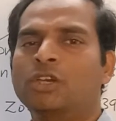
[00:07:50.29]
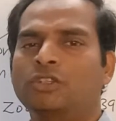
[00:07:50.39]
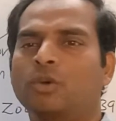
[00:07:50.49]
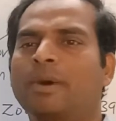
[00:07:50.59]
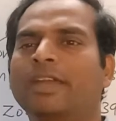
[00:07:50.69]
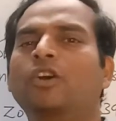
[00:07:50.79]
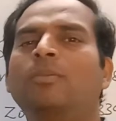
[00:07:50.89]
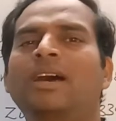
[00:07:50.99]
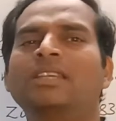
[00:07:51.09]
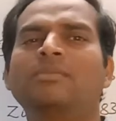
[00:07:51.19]
So
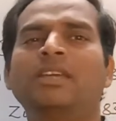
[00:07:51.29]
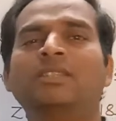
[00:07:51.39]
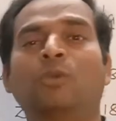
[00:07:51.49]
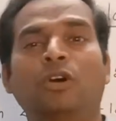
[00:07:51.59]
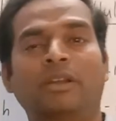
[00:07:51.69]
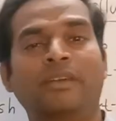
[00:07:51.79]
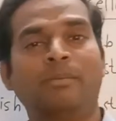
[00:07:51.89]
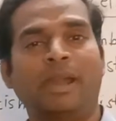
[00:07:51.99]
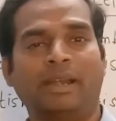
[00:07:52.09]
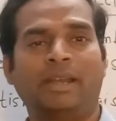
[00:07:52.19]
mycoplasma is smaller
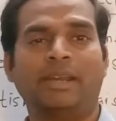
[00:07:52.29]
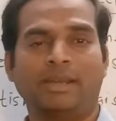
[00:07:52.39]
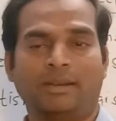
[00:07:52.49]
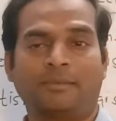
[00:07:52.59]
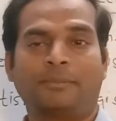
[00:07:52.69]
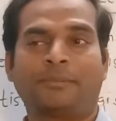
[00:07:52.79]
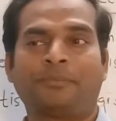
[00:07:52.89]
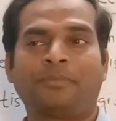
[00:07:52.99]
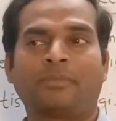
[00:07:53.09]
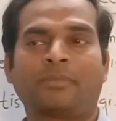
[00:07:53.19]
than bacteria.
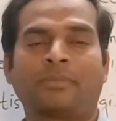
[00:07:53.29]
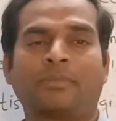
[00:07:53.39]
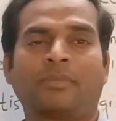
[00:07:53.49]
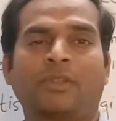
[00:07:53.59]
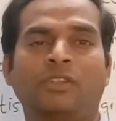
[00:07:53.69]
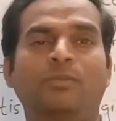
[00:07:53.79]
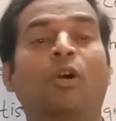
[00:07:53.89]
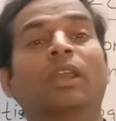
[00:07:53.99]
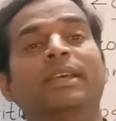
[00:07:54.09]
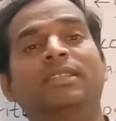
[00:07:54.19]

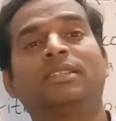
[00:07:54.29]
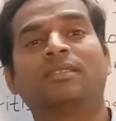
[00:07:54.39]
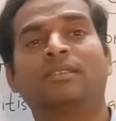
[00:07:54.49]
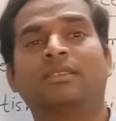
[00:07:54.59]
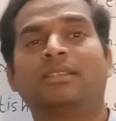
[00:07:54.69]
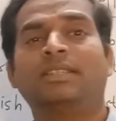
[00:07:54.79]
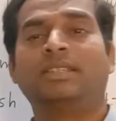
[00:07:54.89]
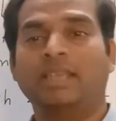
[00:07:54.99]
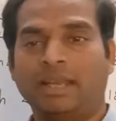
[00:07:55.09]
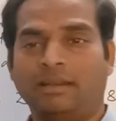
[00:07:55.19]
Smallest
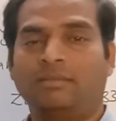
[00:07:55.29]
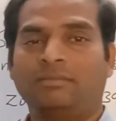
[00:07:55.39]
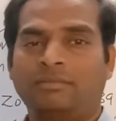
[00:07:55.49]
cell.